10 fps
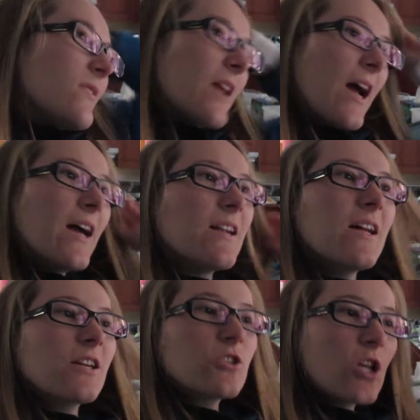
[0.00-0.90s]
Kind of
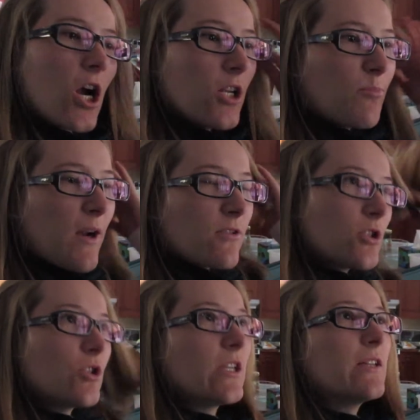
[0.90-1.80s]
like a Charlie Brown
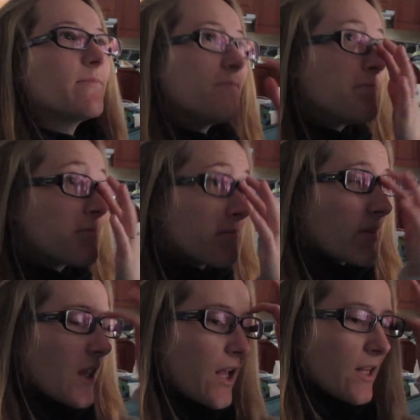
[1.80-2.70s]
tree.
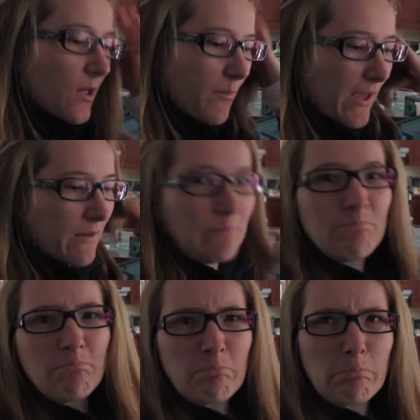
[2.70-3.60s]
A little bit.
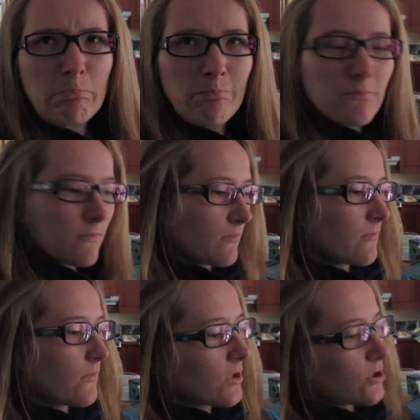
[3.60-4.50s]

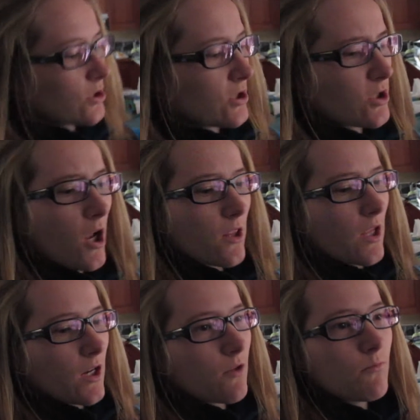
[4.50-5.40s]
She saw
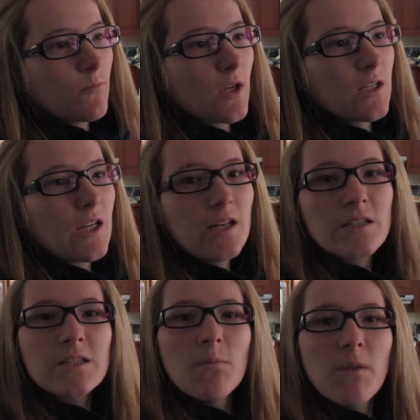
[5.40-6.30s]
that it, it
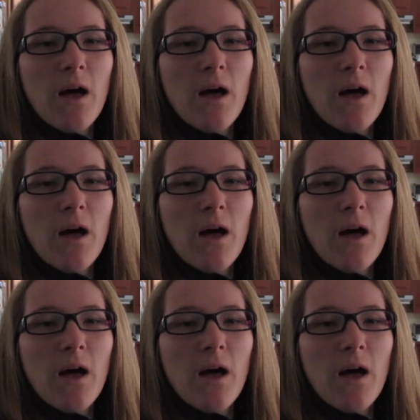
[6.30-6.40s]
needed some